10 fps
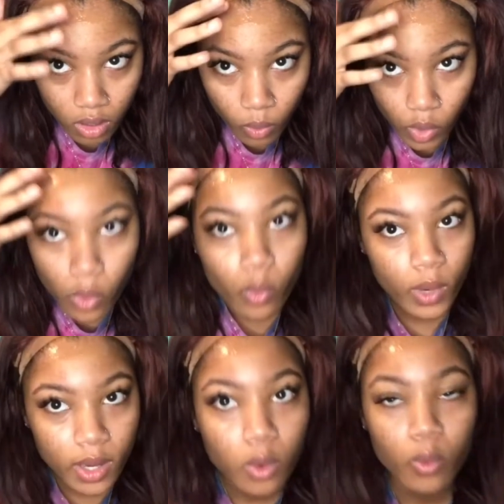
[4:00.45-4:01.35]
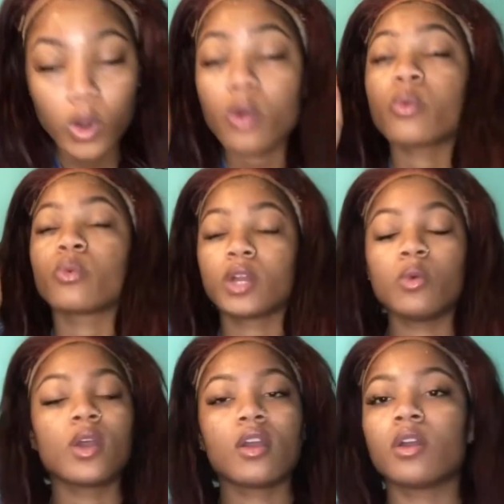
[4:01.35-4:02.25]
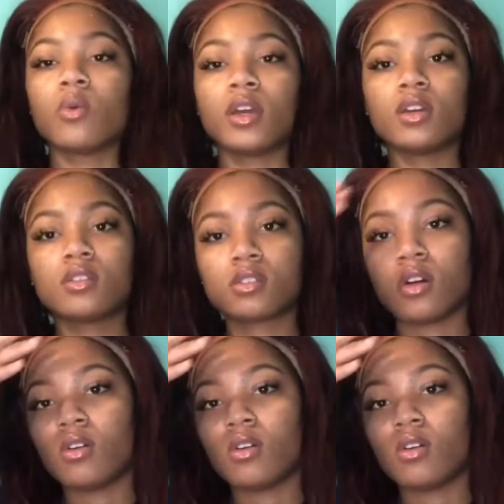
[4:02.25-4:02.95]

We're re-wearing wigs. So